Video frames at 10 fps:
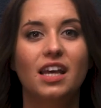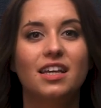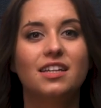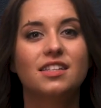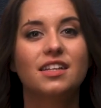
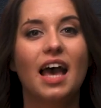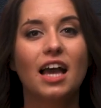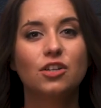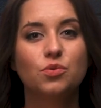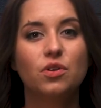It is an
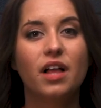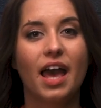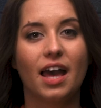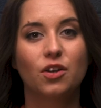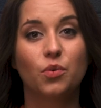actual
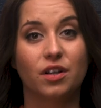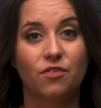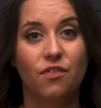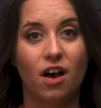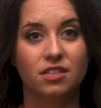
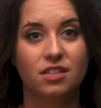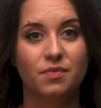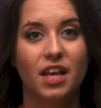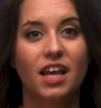handwritten font.